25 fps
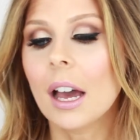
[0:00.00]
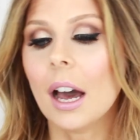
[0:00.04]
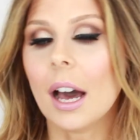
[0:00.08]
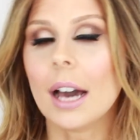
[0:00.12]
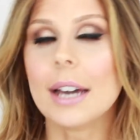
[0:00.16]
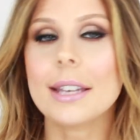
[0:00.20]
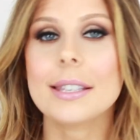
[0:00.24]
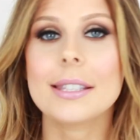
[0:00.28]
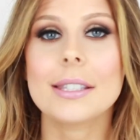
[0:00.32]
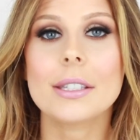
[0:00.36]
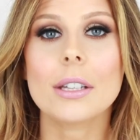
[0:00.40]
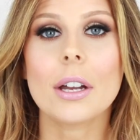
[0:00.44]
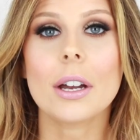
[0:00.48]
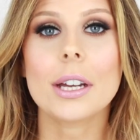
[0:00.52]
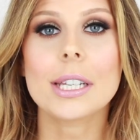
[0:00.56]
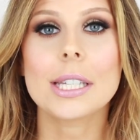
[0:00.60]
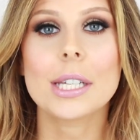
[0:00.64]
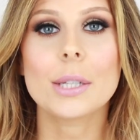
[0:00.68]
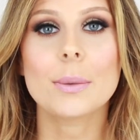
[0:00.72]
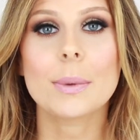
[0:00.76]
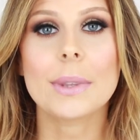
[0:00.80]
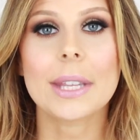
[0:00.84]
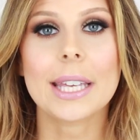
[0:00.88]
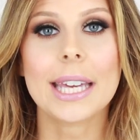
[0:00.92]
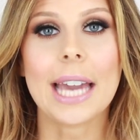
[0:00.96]
I
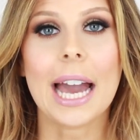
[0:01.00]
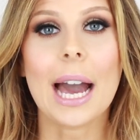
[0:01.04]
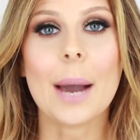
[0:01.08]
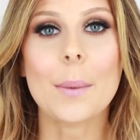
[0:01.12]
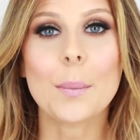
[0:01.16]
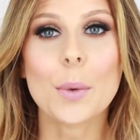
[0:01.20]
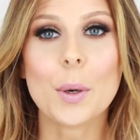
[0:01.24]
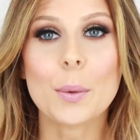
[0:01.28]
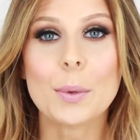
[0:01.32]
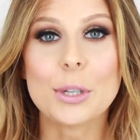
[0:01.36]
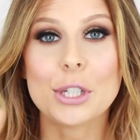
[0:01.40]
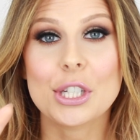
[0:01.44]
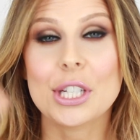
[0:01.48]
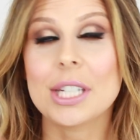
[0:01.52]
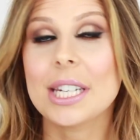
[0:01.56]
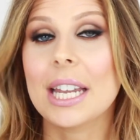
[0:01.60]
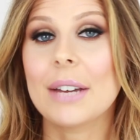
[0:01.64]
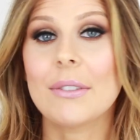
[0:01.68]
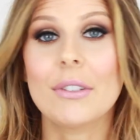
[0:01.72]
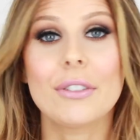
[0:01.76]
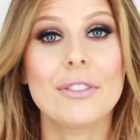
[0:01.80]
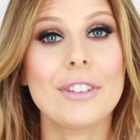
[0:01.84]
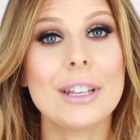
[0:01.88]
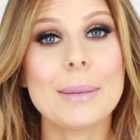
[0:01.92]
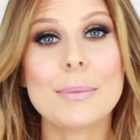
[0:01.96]
started with a camera which didn't
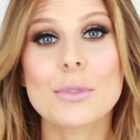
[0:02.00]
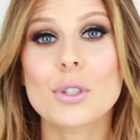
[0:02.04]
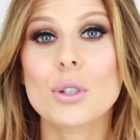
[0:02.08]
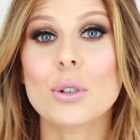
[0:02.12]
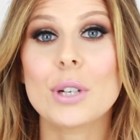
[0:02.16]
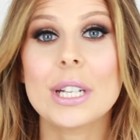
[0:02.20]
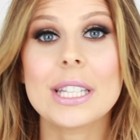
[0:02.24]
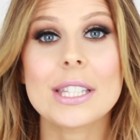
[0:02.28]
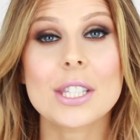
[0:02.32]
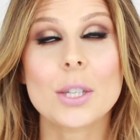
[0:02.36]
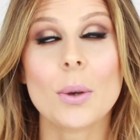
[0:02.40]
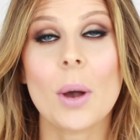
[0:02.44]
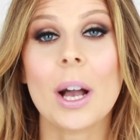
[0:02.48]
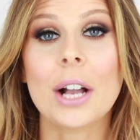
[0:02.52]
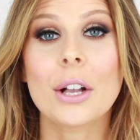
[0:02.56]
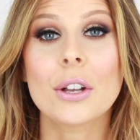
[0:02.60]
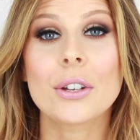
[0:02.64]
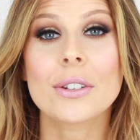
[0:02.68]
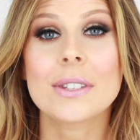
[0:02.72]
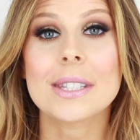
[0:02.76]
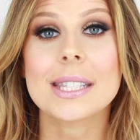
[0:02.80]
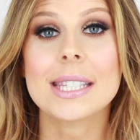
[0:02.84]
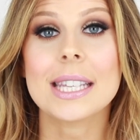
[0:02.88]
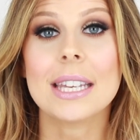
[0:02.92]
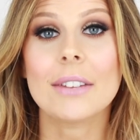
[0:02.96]
have a flip screen, so I
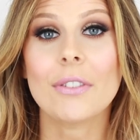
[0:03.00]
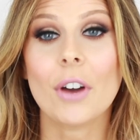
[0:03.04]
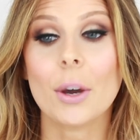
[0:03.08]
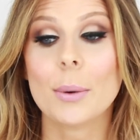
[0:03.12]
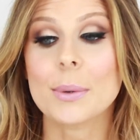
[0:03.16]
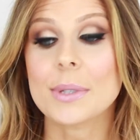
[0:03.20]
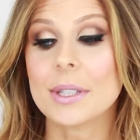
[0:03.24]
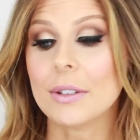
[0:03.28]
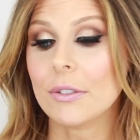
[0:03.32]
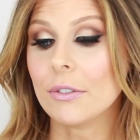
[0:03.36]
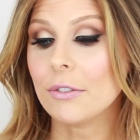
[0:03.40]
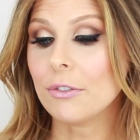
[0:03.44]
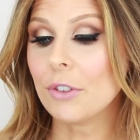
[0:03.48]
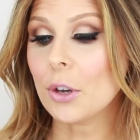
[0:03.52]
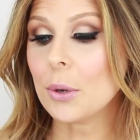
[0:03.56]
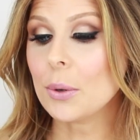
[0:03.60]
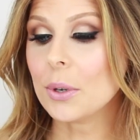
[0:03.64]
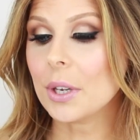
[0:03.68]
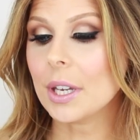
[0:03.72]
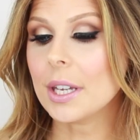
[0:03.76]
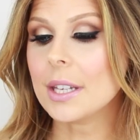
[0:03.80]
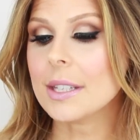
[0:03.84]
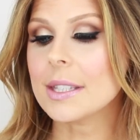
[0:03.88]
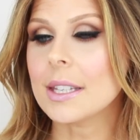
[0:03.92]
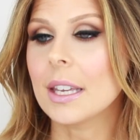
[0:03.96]
couldn't see if I was in
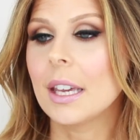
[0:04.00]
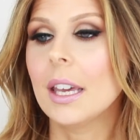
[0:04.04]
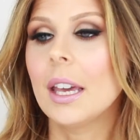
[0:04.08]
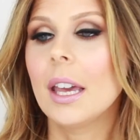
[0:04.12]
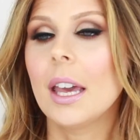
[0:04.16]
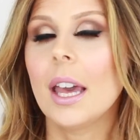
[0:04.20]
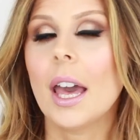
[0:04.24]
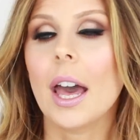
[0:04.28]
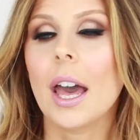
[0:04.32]
focus,